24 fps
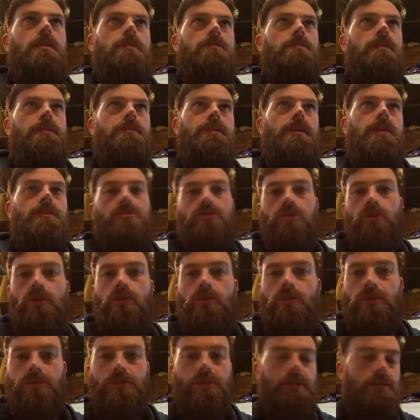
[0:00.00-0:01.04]
Reroute
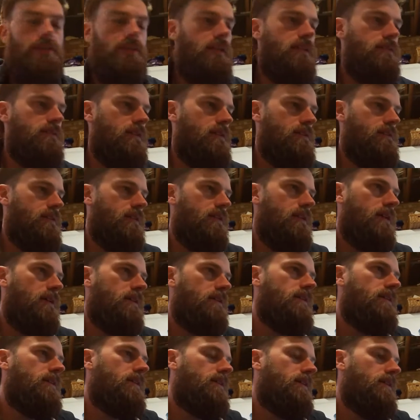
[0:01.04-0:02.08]
tool, should I say? It's not actually a
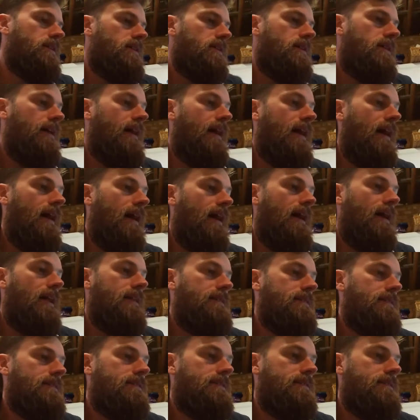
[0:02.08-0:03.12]
gun,
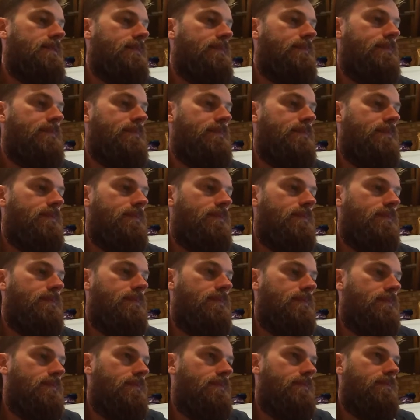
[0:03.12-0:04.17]
and
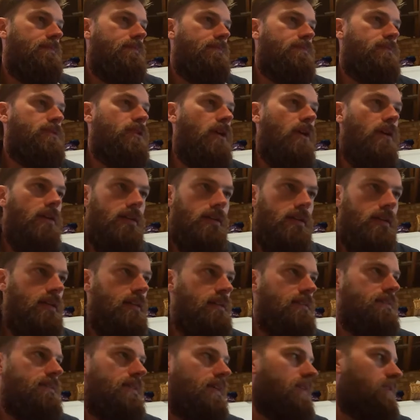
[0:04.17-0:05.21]
so I can at
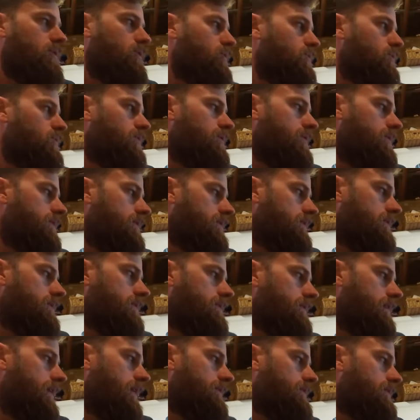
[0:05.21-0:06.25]
least get it all,
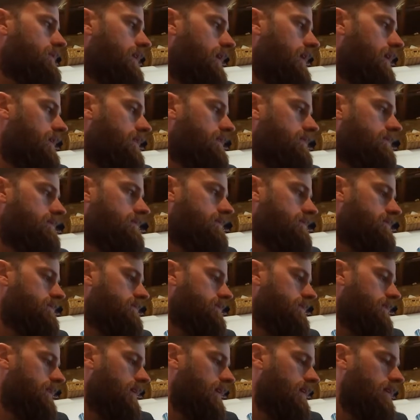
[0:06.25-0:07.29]
cut
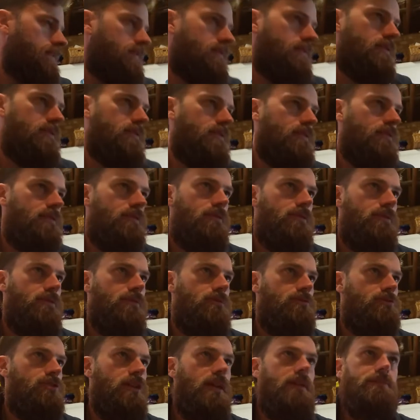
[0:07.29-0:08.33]
and
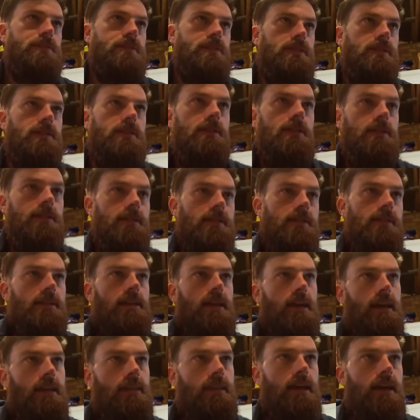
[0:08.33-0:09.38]
shaped,
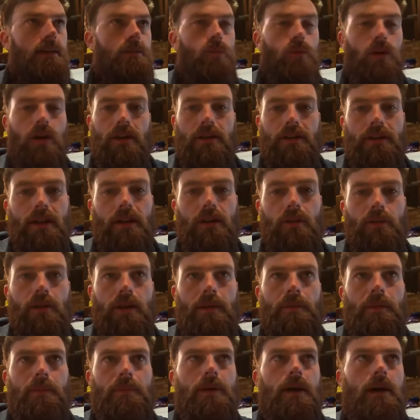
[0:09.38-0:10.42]
and then work out where
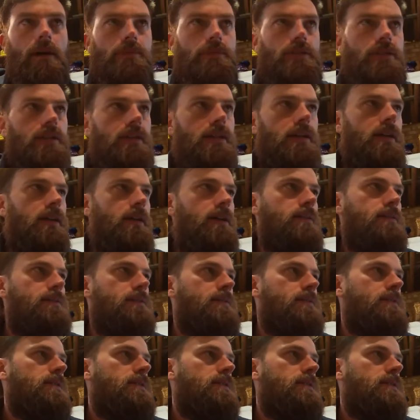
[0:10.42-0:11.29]
my pipes are going to go.